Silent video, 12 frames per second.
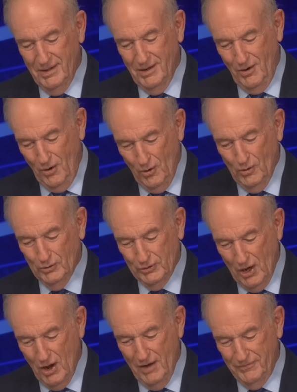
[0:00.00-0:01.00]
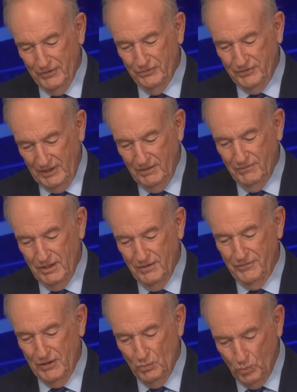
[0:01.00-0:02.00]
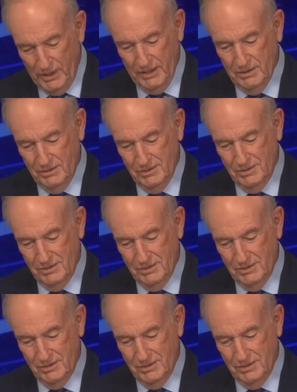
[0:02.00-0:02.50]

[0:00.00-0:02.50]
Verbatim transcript: hold office even if he wins.